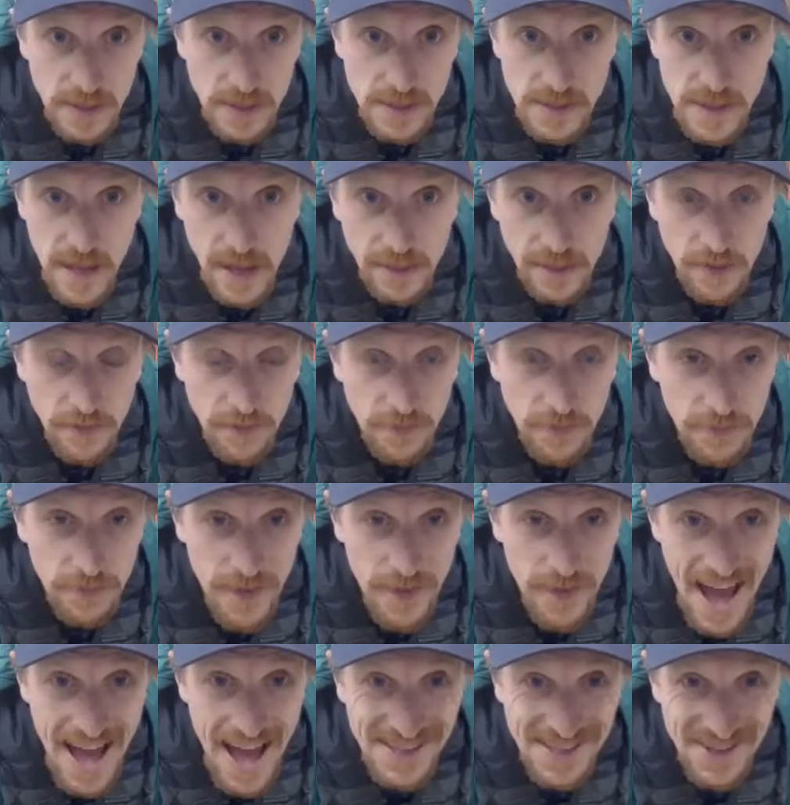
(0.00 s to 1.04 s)
is that the
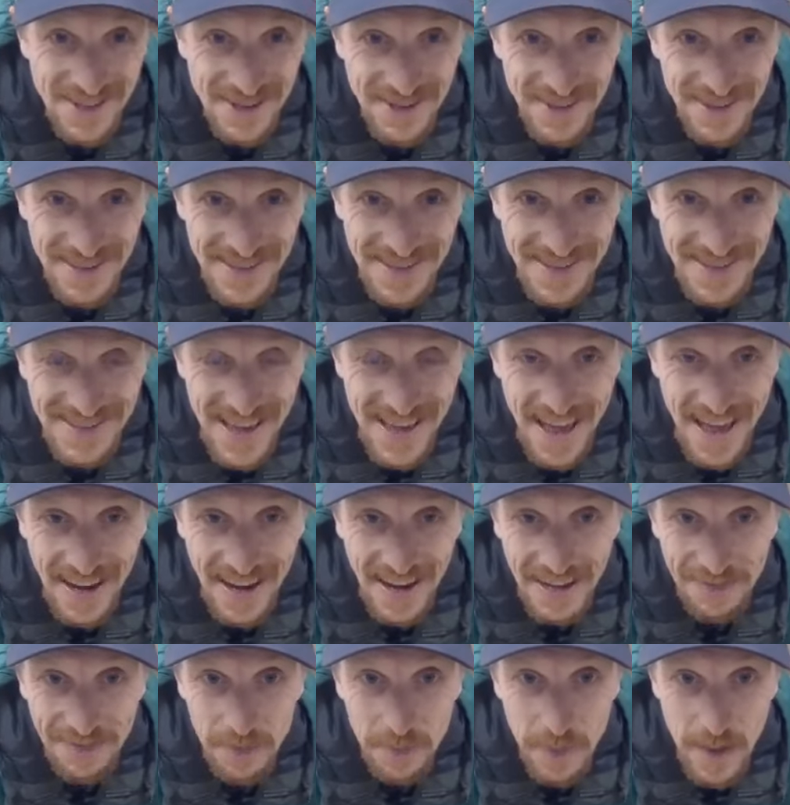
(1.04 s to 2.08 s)
faster the set
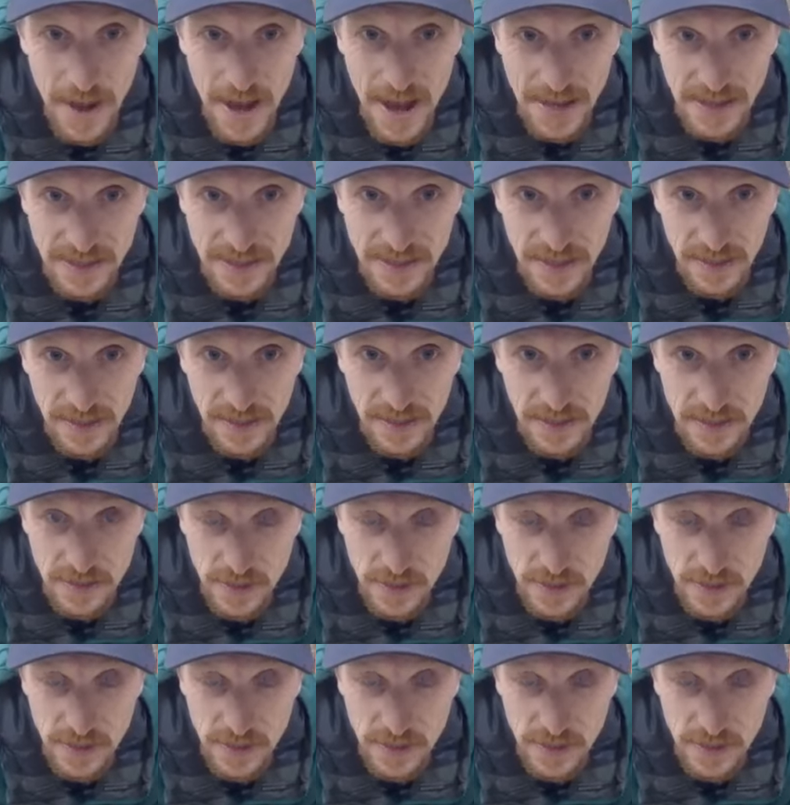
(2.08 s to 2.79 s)
of epoxy,